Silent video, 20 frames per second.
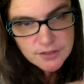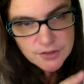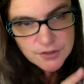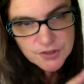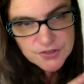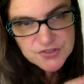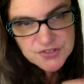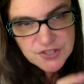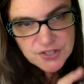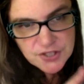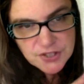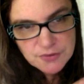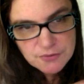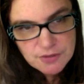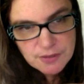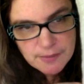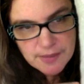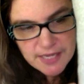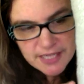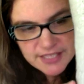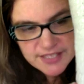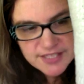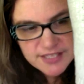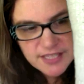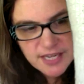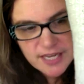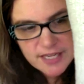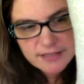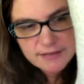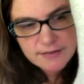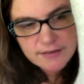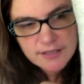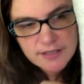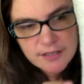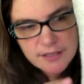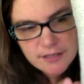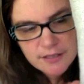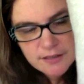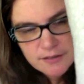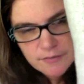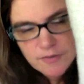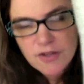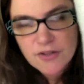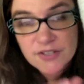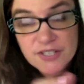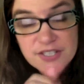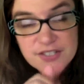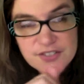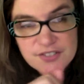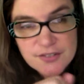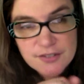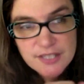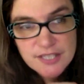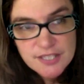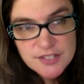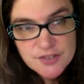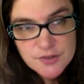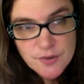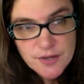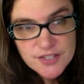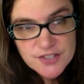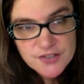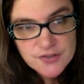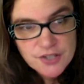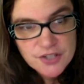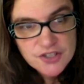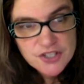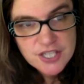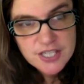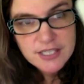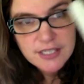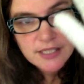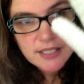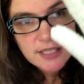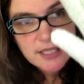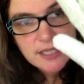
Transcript: Looks good in ribbing. It's not, well, it is quite stretchy.